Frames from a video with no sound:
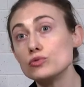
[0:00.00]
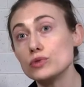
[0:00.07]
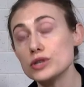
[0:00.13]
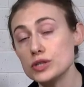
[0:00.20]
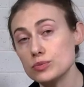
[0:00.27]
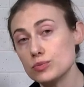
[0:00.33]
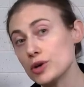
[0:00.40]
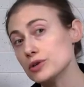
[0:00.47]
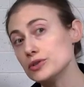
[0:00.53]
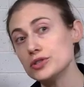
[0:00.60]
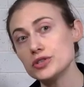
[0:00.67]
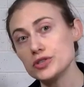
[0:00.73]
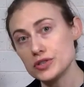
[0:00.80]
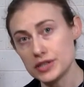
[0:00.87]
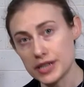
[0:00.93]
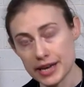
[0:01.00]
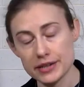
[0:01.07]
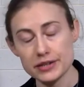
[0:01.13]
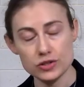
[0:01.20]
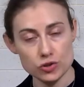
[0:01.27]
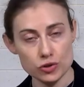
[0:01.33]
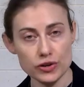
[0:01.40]
respond to
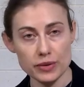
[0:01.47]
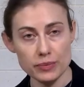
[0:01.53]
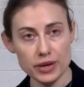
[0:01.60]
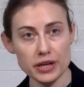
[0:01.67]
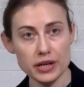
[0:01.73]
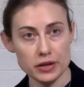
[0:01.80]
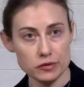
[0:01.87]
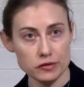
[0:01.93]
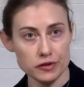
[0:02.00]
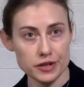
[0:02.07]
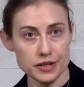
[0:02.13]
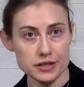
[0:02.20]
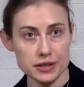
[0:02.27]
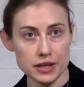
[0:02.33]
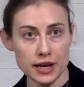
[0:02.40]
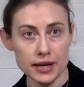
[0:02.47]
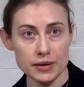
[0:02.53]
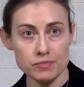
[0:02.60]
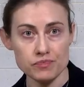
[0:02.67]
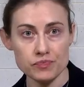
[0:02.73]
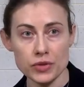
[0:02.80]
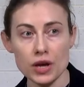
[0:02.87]
standard treatment in first line,
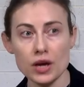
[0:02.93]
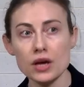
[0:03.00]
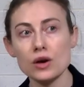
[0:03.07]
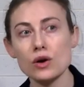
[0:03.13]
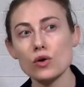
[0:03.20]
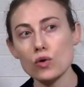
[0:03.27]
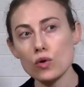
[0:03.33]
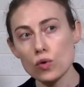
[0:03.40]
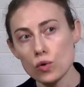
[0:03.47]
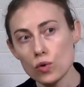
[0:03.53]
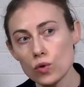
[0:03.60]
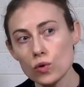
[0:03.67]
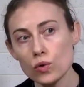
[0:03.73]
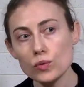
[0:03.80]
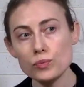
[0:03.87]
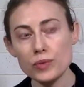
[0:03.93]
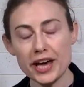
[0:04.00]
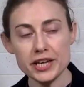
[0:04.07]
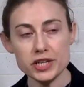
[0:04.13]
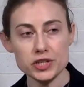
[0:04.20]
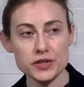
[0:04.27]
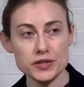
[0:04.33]
or
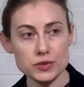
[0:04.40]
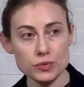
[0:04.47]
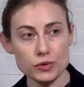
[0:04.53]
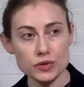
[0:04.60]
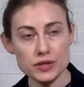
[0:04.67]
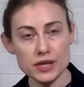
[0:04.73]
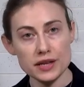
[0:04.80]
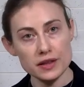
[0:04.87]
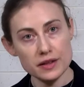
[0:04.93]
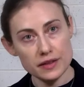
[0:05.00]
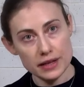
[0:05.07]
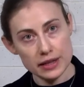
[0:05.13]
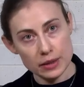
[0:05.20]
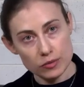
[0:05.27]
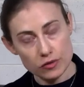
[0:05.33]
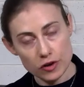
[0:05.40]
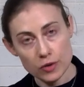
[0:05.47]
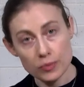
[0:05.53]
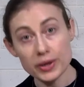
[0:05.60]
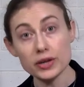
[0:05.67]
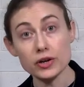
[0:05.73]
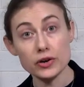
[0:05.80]
patients will see that their
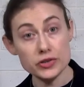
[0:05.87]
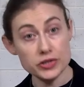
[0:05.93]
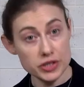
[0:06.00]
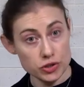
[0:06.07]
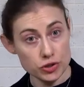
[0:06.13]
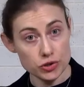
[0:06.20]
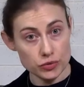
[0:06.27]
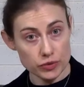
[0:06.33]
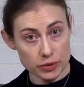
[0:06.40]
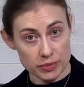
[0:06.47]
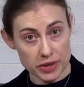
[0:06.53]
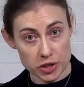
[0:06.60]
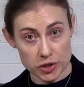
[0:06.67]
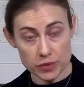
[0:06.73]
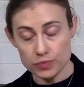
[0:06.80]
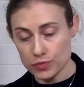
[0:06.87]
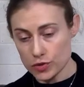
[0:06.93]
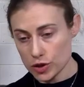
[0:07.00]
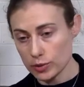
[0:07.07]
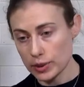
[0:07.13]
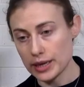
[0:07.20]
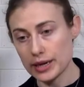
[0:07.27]
lymphoma goes into remission, so
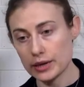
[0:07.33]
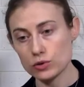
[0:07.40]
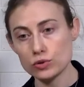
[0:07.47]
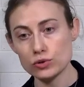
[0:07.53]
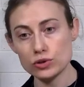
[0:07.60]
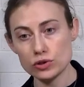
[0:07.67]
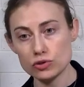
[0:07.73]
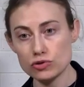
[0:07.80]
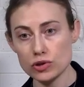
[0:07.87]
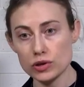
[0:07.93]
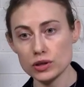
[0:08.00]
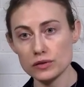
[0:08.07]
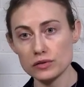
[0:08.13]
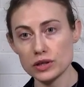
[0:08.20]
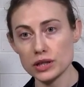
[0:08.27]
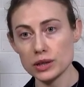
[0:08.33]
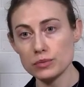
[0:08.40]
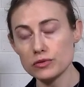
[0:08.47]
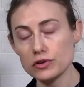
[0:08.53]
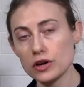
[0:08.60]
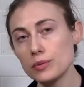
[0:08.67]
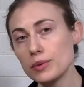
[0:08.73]
we get good control of the
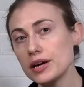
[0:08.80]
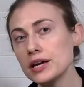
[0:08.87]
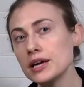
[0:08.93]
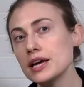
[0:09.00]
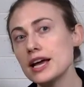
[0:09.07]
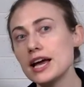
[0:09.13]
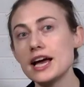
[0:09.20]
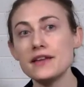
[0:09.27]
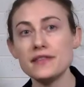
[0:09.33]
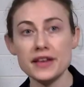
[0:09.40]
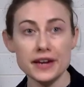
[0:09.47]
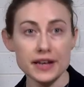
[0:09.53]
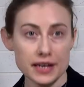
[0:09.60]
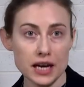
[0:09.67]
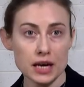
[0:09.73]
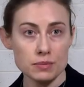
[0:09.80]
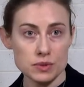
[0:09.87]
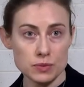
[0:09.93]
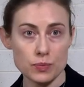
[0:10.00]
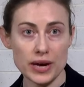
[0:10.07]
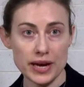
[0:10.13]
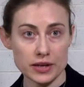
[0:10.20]
lymphoma, and then it comes
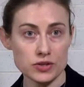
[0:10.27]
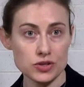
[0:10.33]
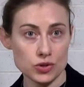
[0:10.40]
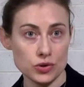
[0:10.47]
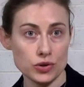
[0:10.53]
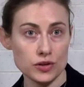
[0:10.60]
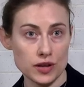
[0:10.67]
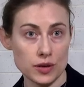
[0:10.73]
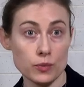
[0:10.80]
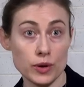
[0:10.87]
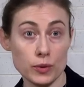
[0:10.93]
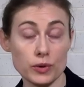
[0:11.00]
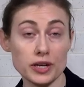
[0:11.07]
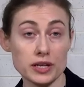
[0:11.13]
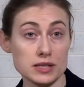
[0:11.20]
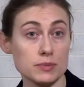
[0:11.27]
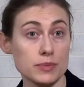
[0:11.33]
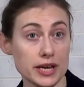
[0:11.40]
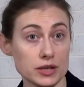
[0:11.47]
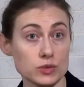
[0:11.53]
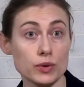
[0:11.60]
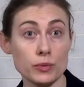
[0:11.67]
back sooner than we would
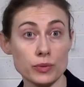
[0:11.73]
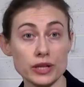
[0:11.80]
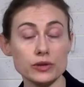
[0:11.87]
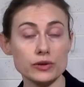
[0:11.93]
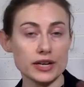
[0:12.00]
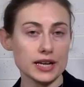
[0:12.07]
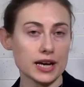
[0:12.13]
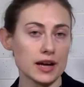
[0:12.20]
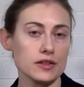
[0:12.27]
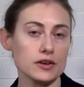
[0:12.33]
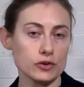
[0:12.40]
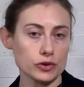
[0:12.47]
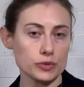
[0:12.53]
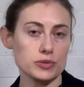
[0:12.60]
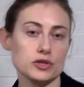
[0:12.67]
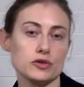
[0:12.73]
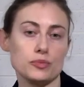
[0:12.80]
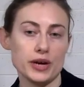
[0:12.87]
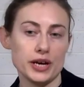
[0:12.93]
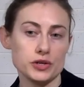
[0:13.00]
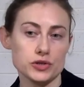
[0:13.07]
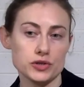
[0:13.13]
expect when we look at other groups of
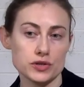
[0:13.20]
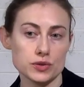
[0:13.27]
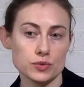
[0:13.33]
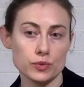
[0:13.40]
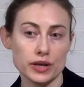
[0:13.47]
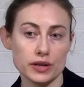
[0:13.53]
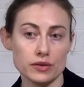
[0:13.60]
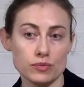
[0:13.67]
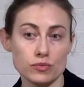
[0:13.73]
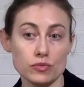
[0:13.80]
patients with